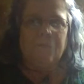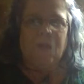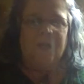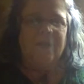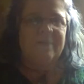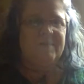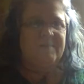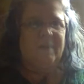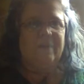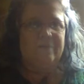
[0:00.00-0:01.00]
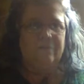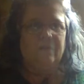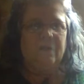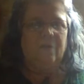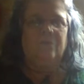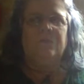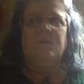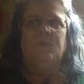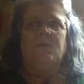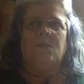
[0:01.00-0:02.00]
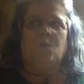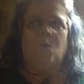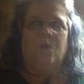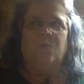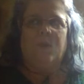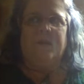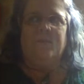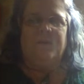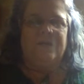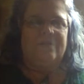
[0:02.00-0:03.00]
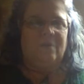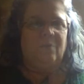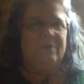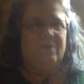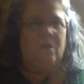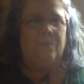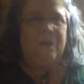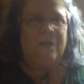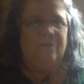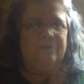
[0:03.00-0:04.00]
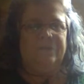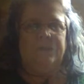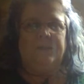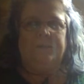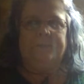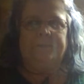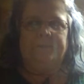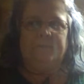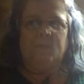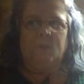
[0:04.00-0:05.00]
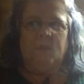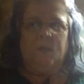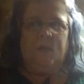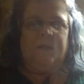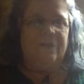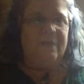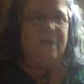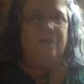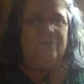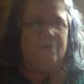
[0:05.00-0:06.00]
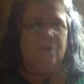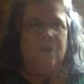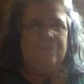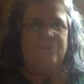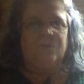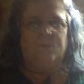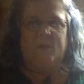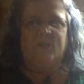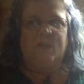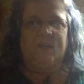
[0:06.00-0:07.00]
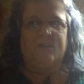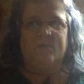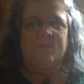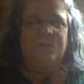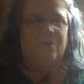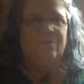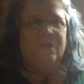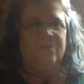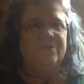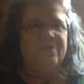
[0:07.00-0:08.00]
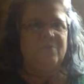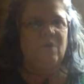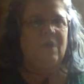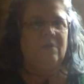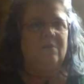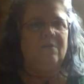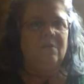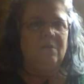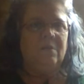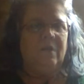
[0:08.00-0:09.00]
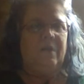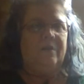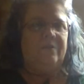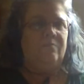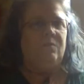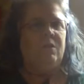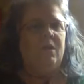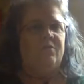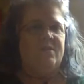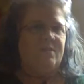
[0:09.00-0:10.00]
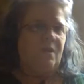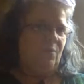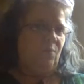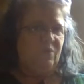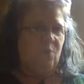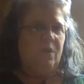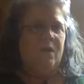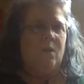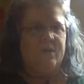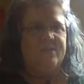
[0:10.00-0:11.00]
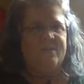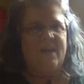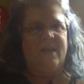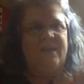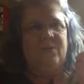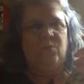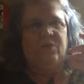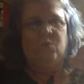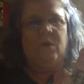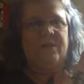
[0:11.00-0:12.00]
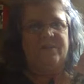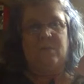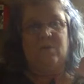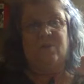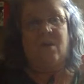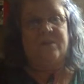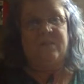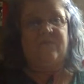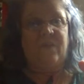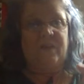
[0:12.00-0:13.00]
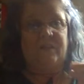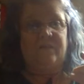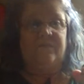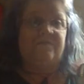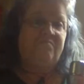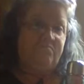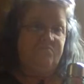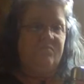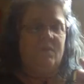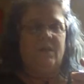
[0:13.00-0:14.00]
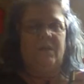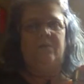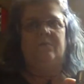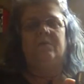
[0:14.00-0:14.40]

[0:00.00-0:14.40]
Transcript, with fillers: I'd like to see it. You know, walk around a bit, see what it's all about, um, and then yeah, you know, absolutely check out some of the hotels as well, and you know, decide which one I want to stay in, which one is the most cost effective, you know,